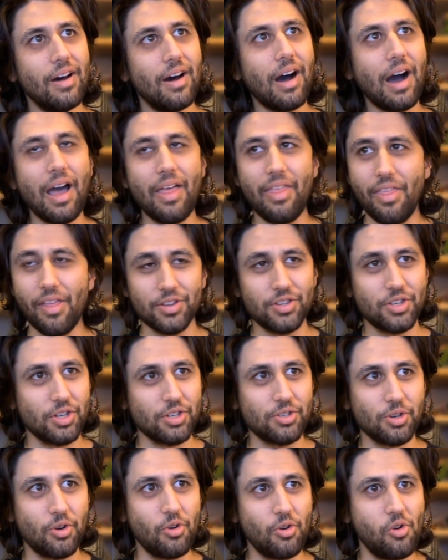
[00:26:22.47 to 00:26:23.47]
I that's
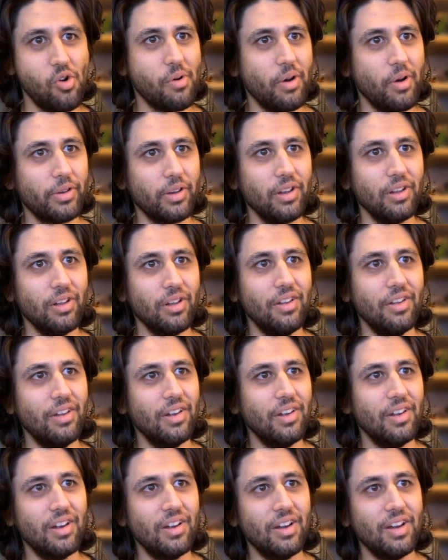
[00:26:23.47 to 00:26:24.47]
such a cool model,
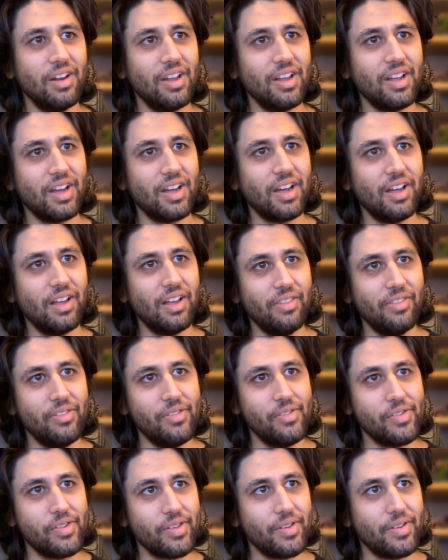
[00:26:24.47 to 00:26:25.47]

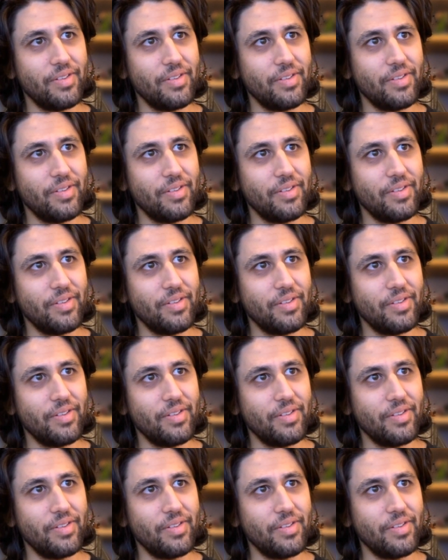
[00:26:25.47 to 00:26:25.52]
and